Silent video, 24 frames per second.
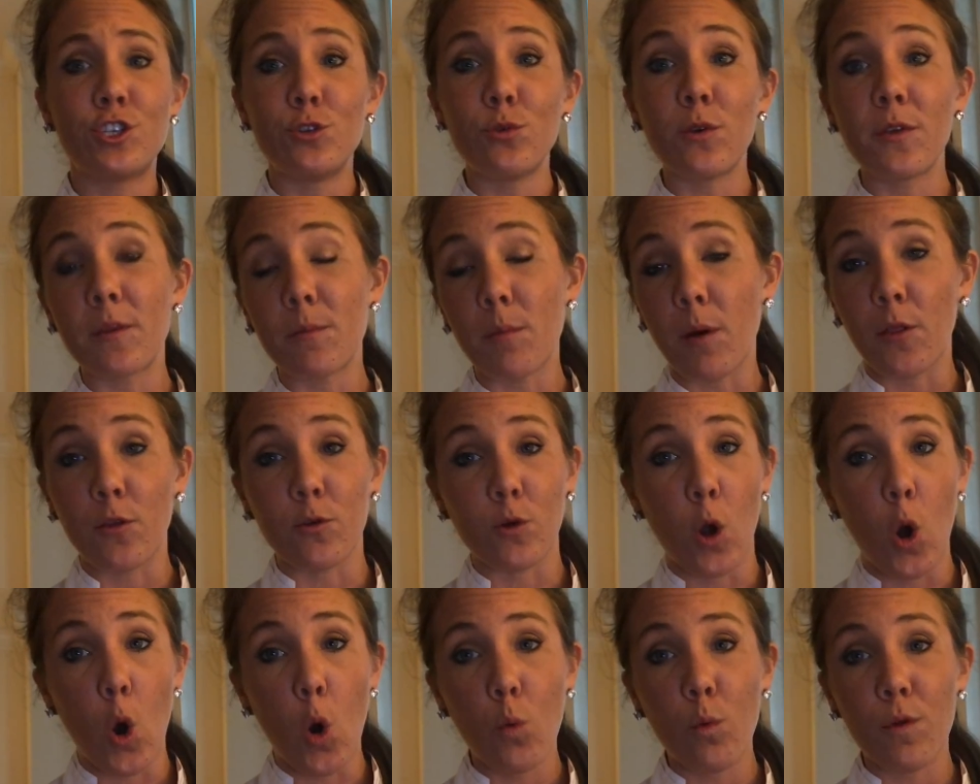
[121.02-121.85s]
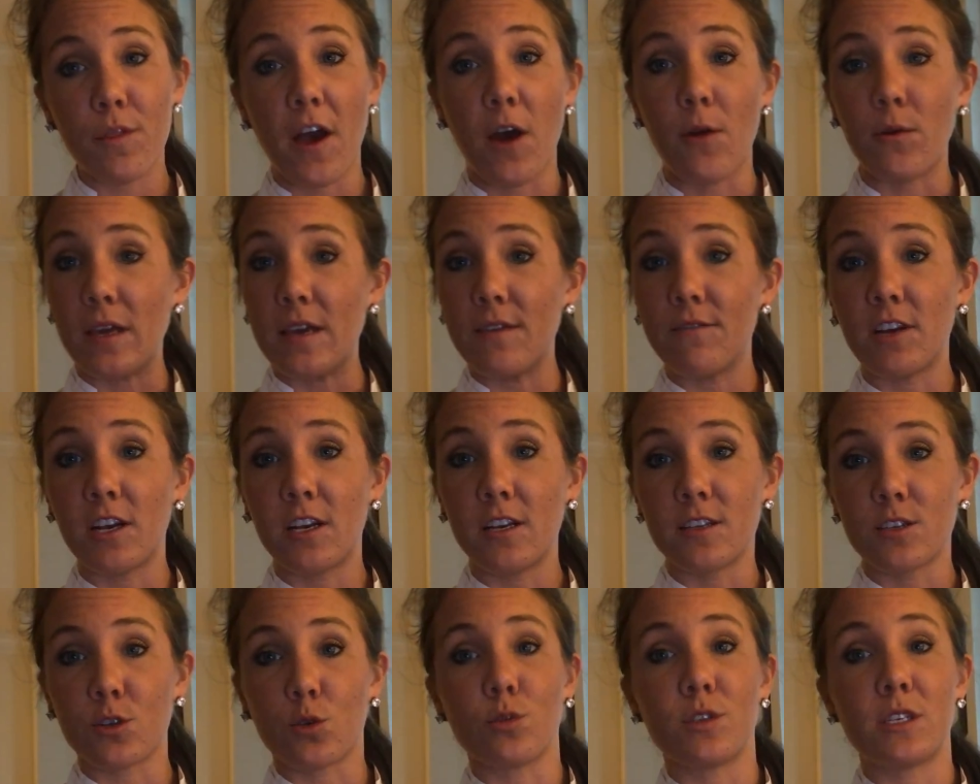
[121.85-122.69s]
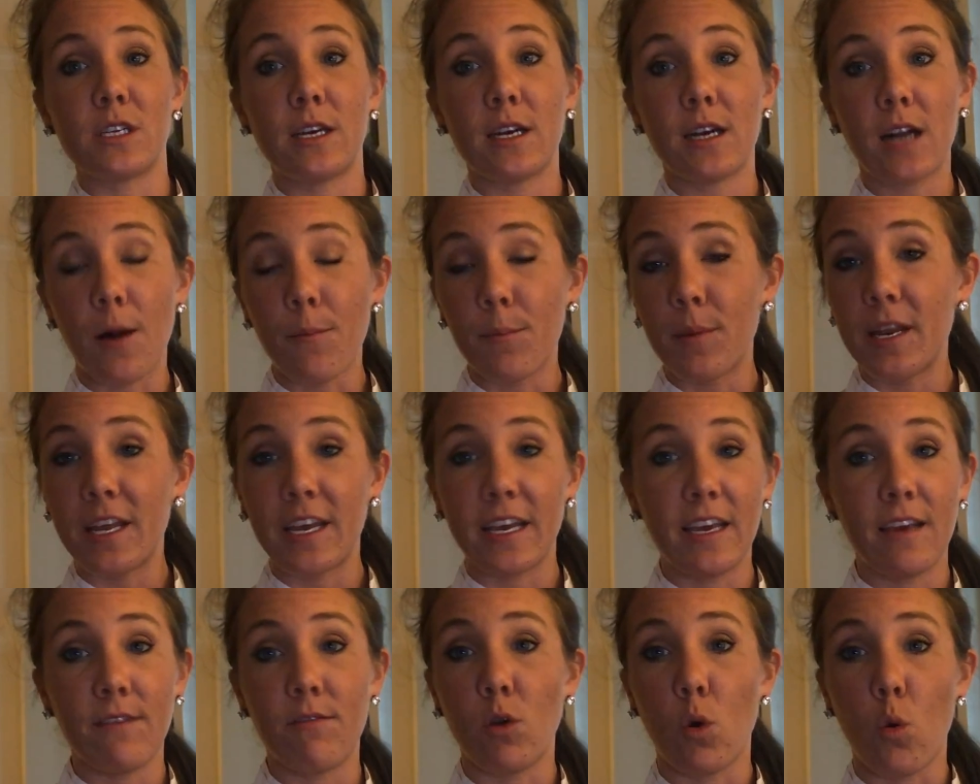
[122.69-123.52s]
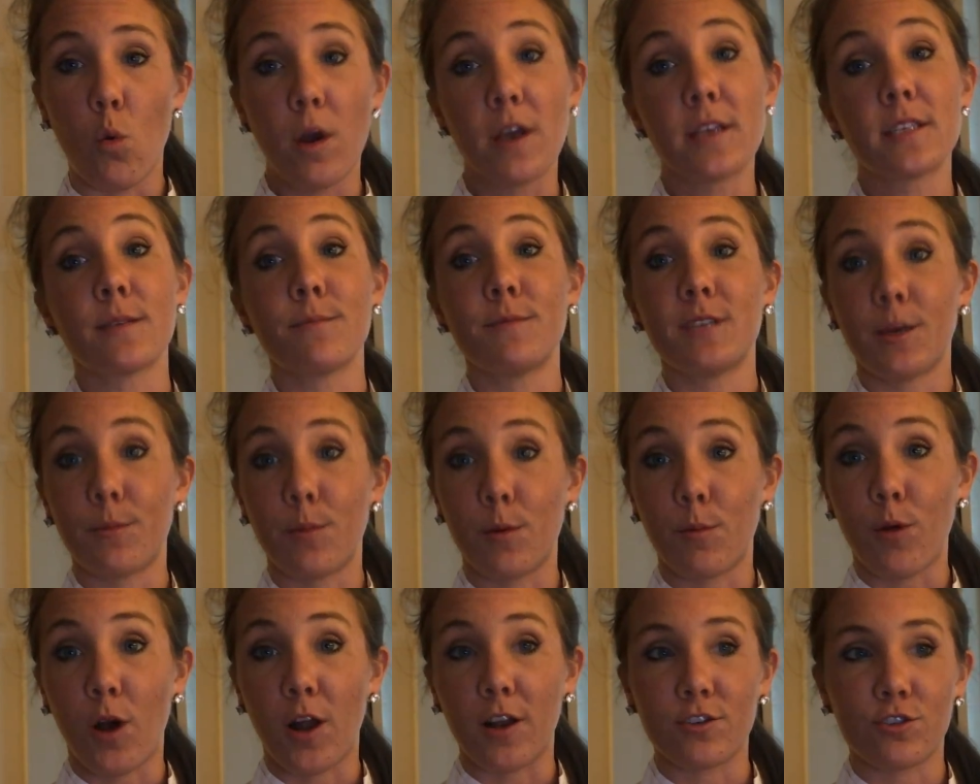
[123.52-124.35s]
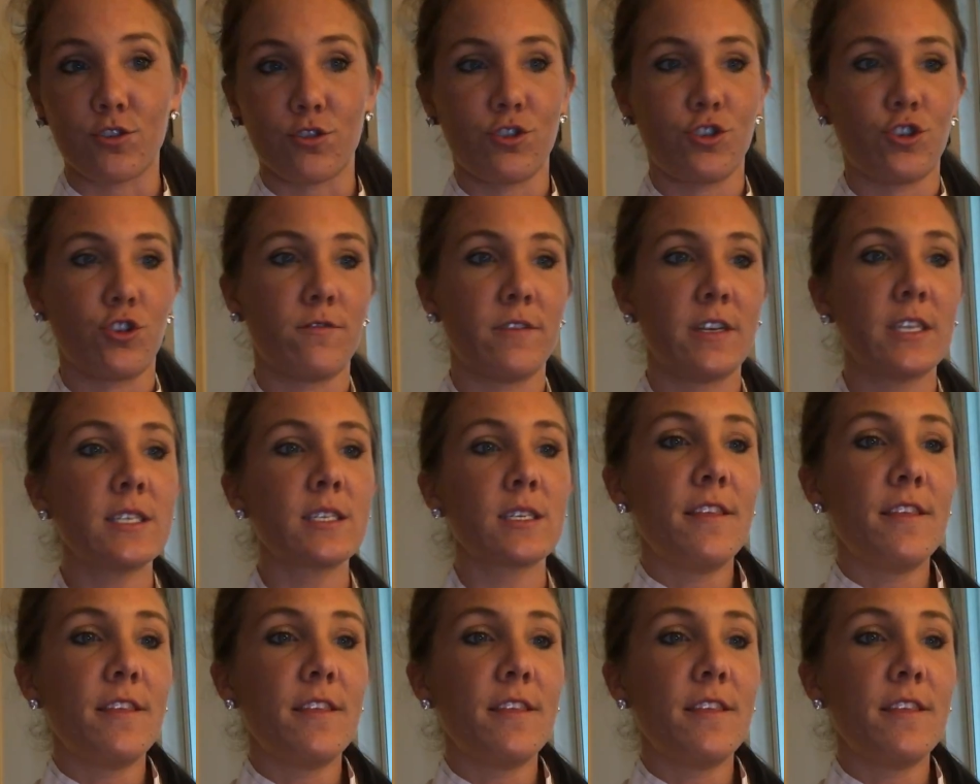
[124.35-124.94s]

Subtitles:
doing them on their own without even consulting a company and giving away some type of product or service.